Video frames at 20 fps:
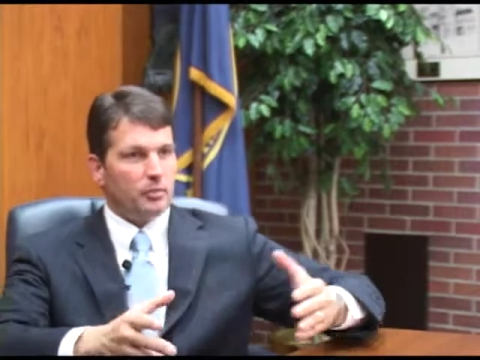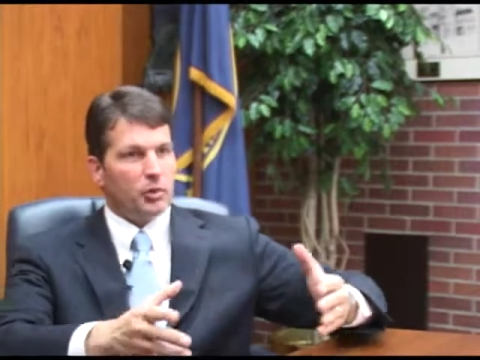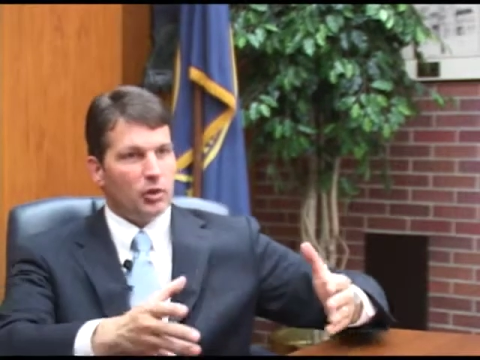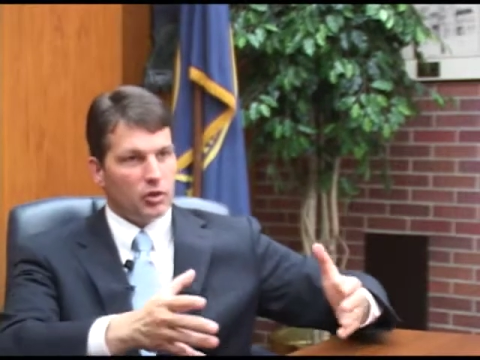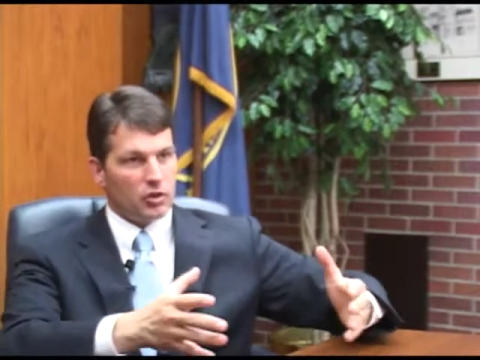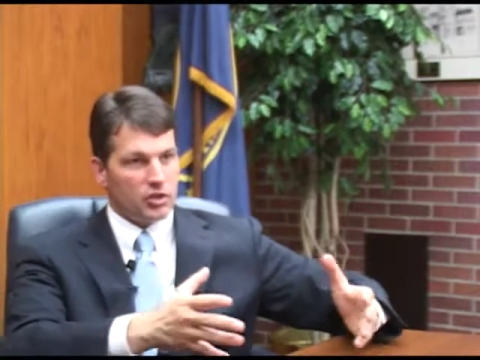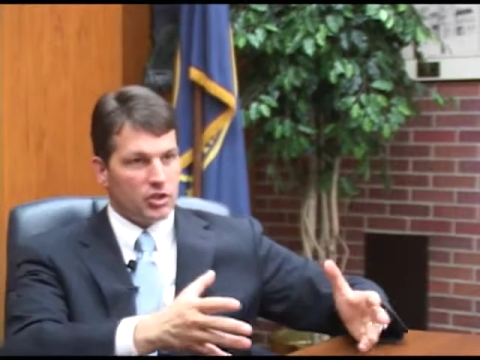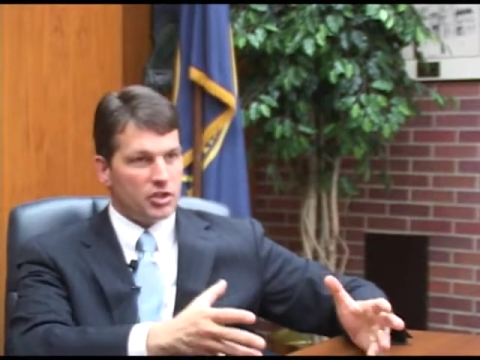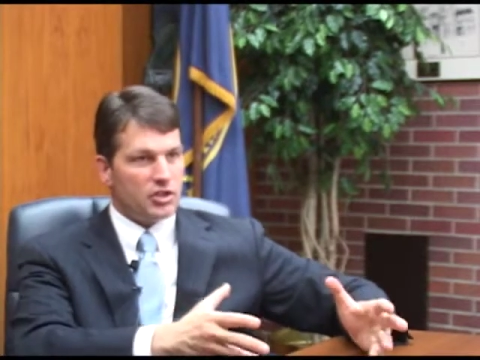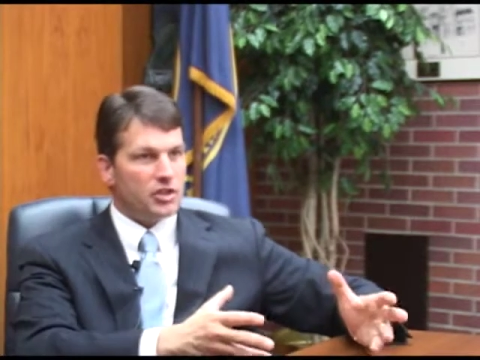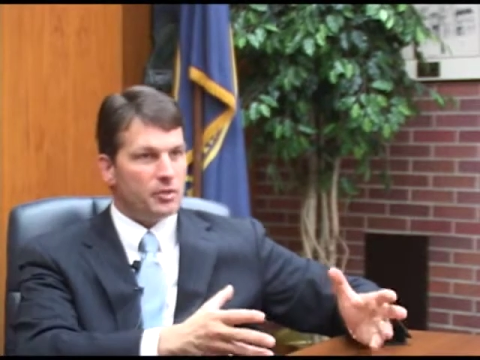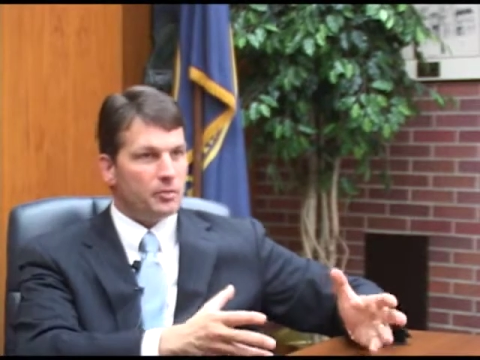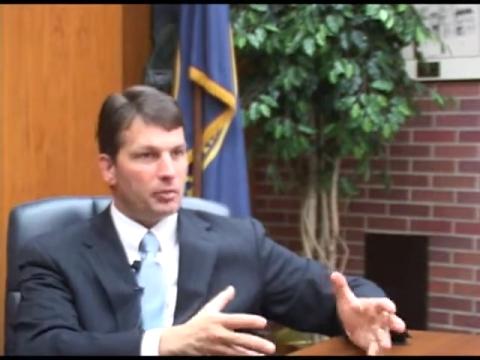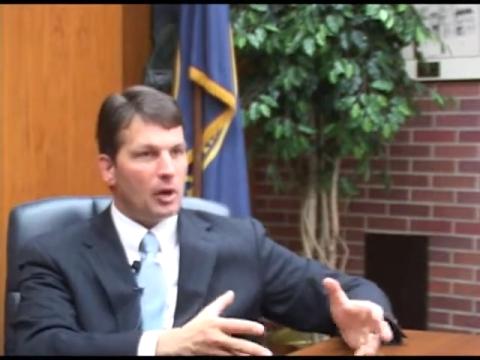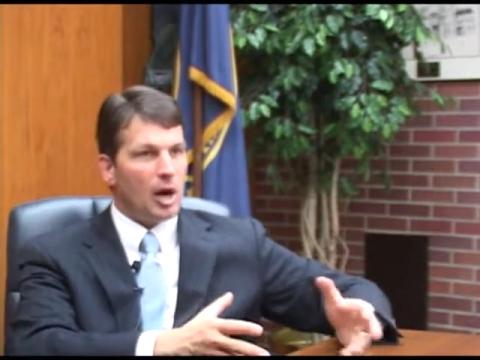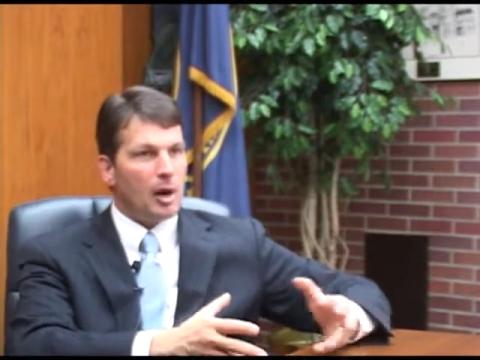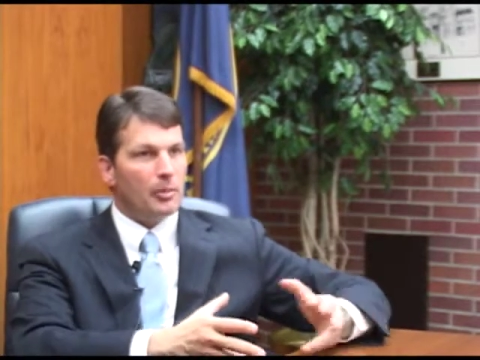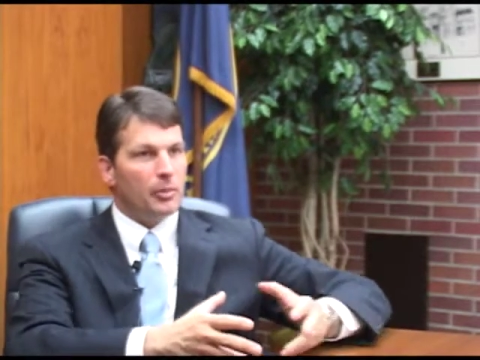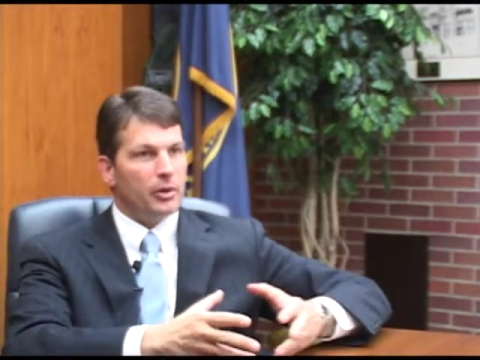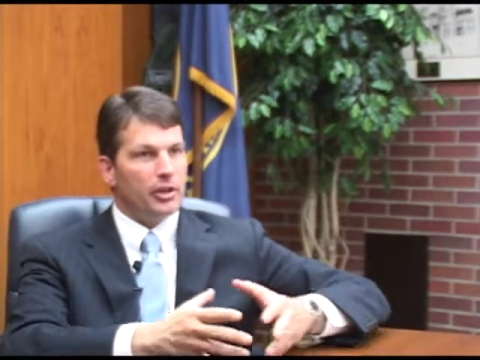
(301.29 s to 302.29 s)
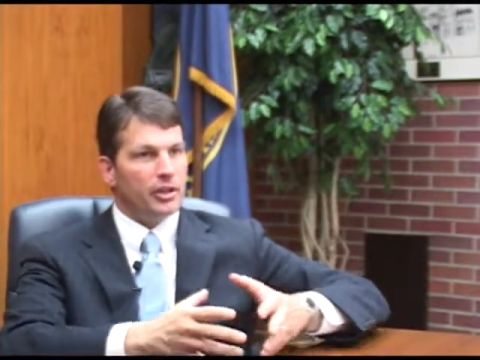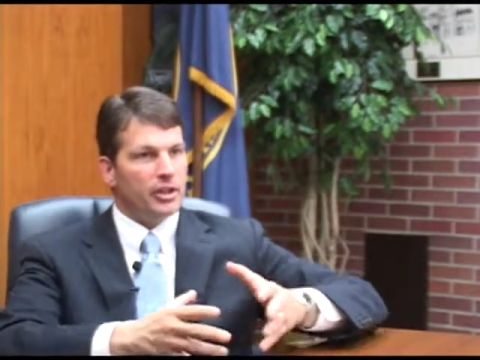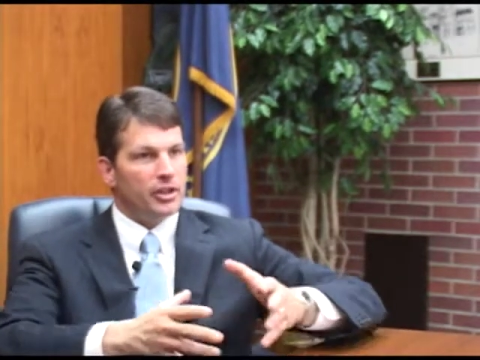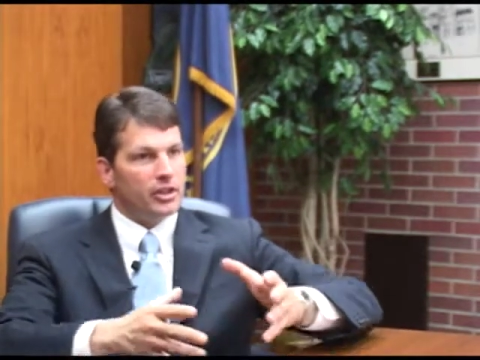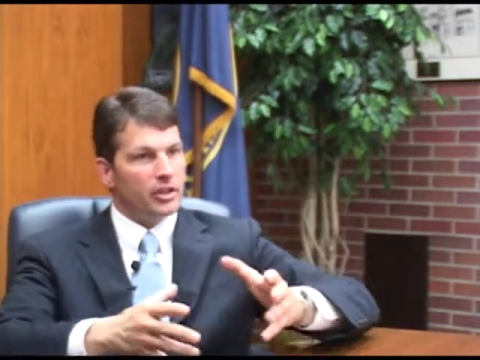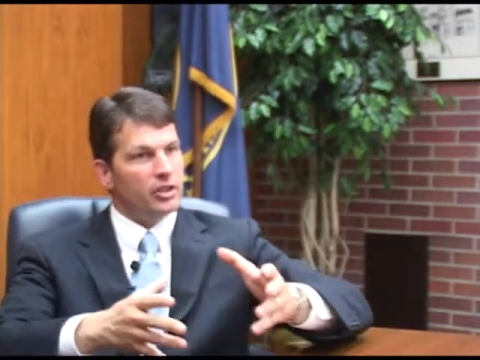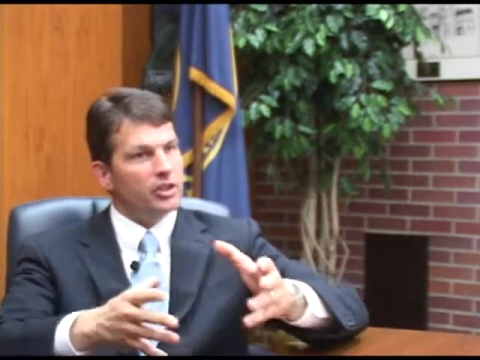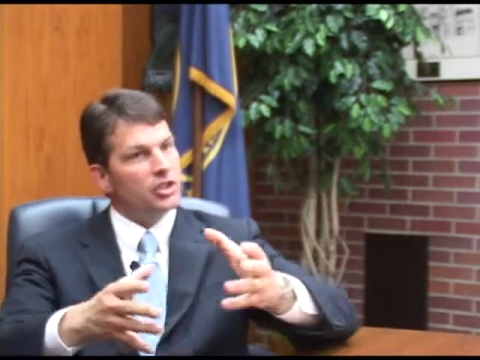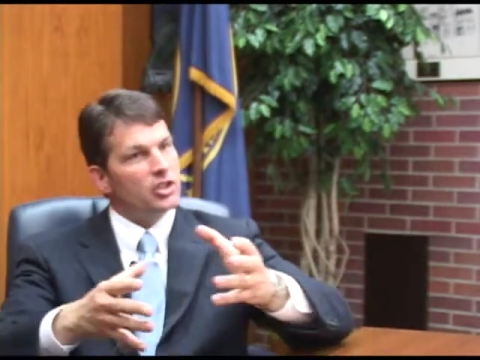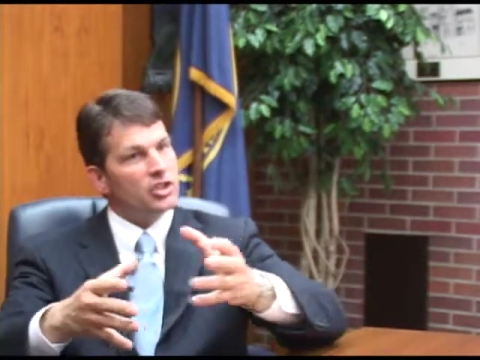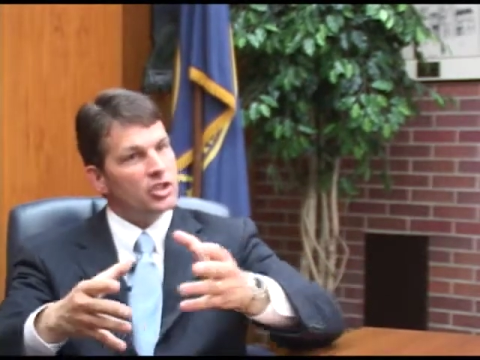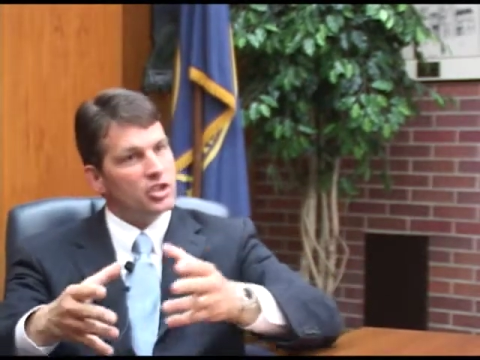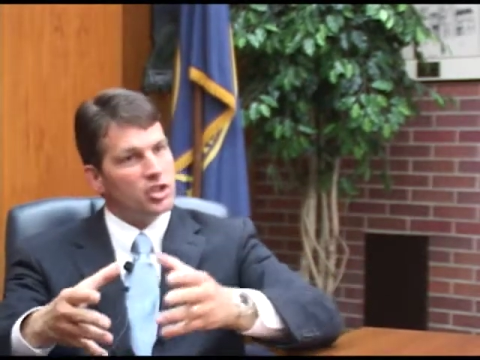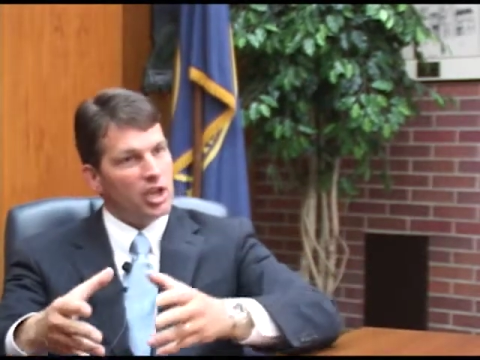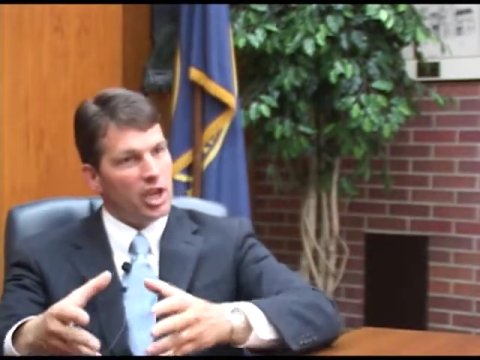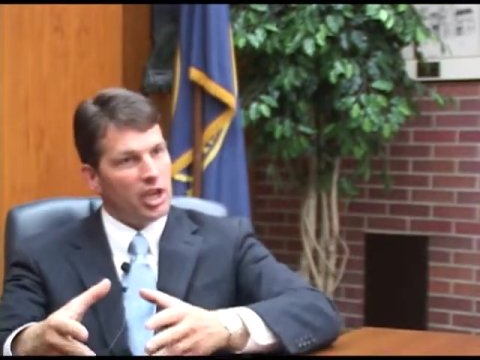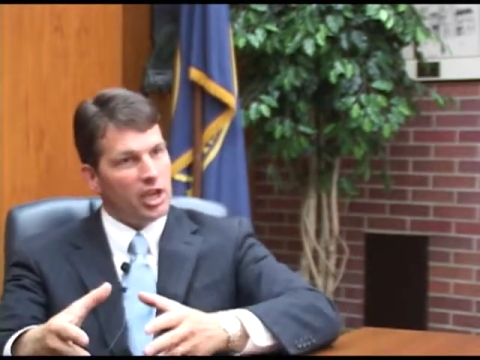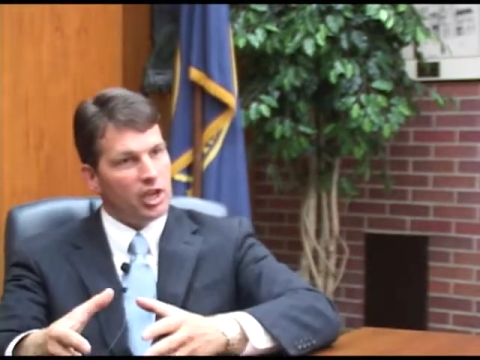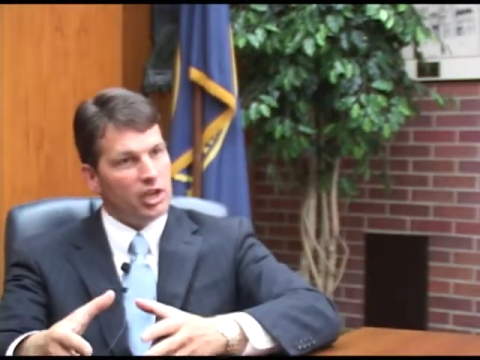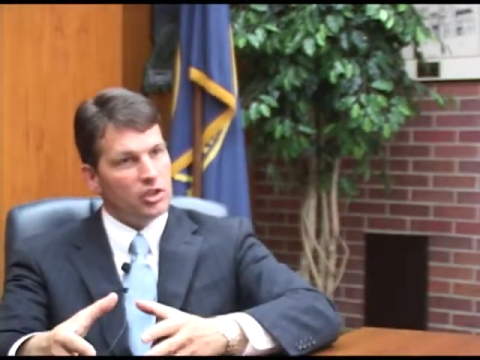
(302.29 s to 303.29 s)
purchase the property and in
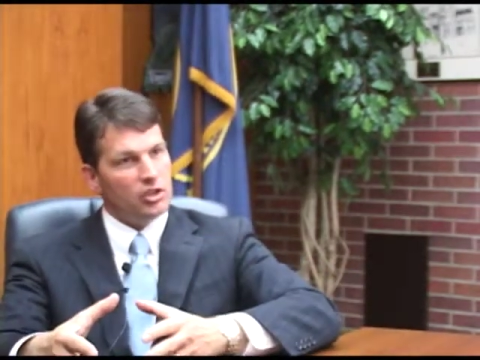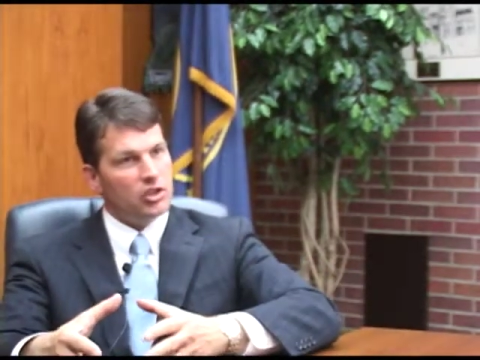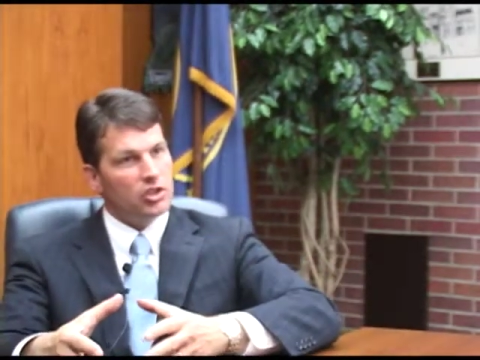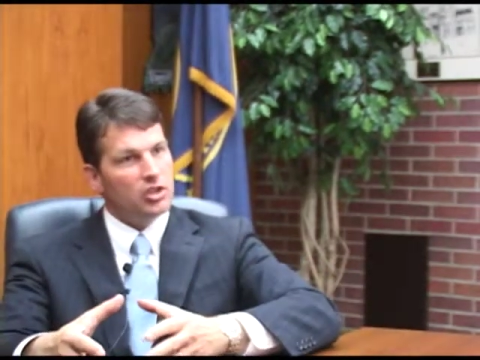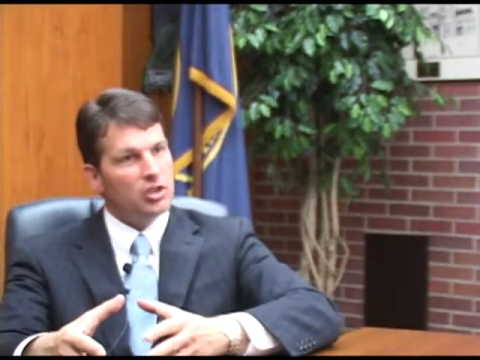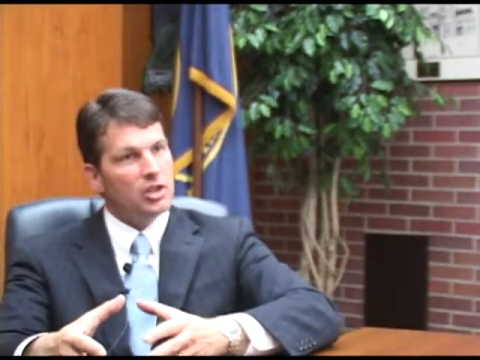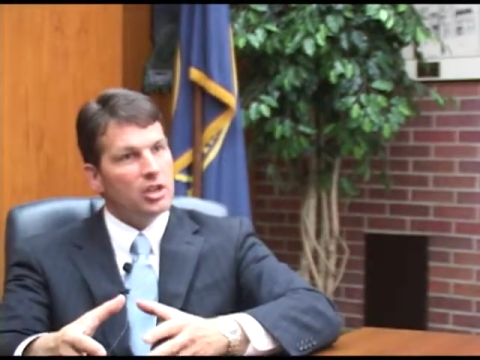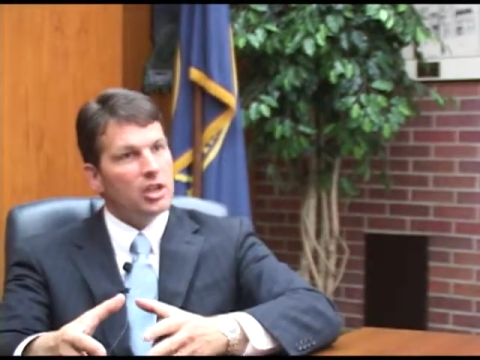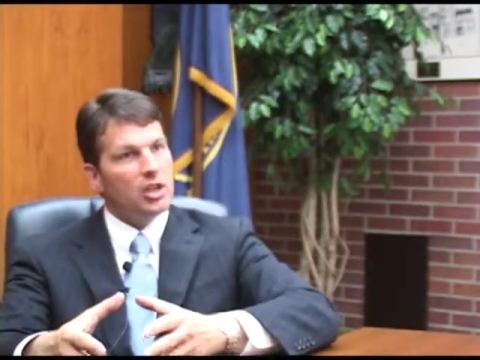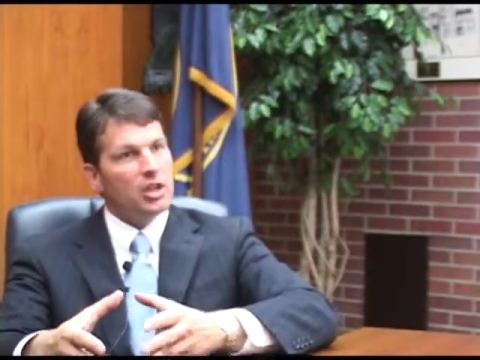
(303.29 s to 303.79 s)
exchange